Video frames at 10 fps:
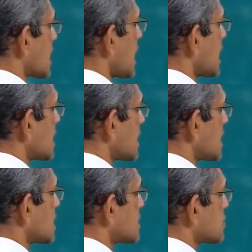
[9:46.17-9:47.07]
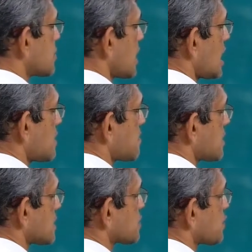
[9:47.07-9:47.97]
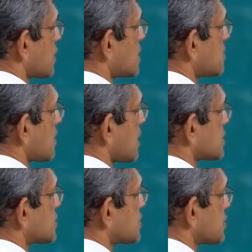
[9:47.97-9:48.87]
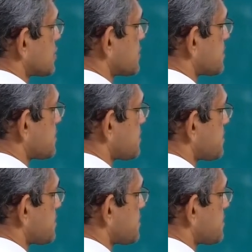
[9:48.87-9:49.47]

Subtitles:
N into n plus 1 by 2.